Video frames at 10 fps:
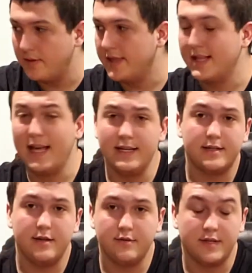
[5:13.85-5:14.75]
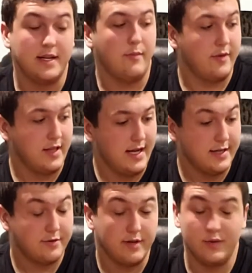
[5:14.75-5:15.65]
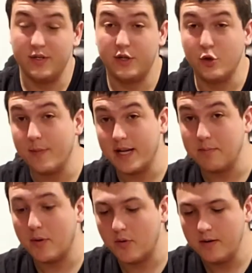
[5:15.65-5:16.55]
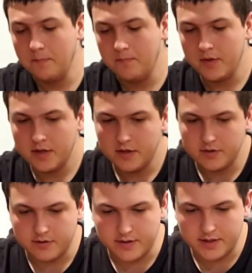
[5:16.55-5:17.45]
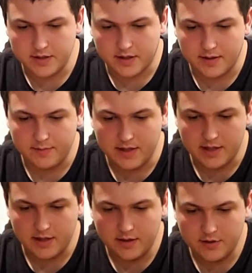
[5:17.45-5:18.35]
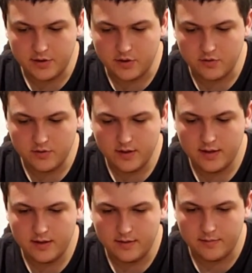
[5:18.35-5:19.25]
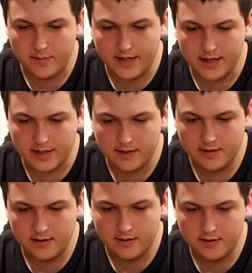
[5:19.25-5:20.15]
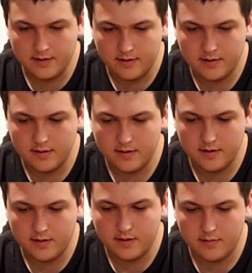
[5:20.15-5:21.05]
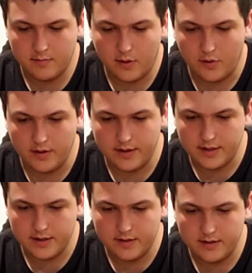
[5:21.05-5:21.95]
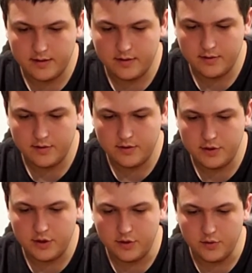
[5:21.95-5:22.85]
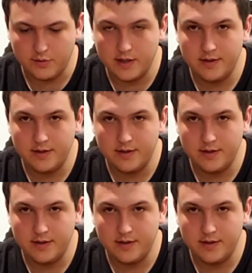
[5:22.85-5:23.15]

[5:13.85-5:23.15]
But the last host name of the last switch was too many port. So this is going to be too many port 2.